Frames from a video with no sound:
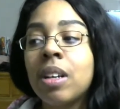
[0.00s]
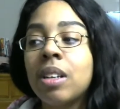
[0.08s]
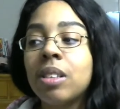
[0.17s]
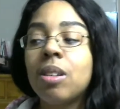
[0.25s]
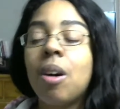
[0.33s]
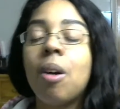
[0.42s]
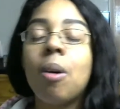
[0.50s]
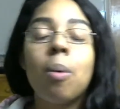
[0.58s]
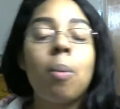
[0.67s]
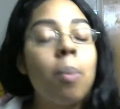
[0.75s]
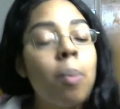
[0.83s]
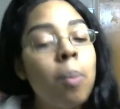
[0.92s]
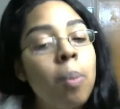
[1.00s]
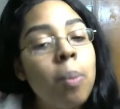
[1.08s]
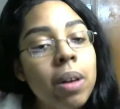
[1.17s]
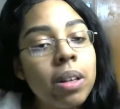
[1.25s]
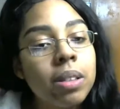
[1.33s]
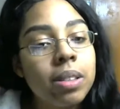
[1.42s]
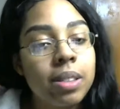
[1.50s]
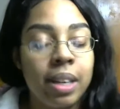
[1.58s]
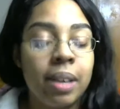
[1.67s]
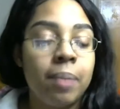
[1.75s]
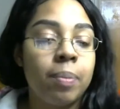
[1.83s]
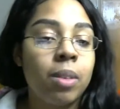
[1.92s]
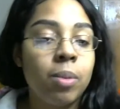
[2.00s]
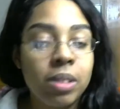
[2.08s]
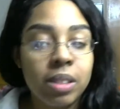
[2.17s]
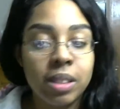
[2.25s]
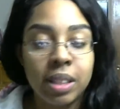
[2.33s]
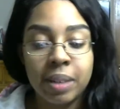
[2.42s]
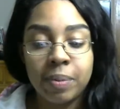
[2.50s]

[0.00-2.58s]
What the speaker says: So we'll see. We'll see.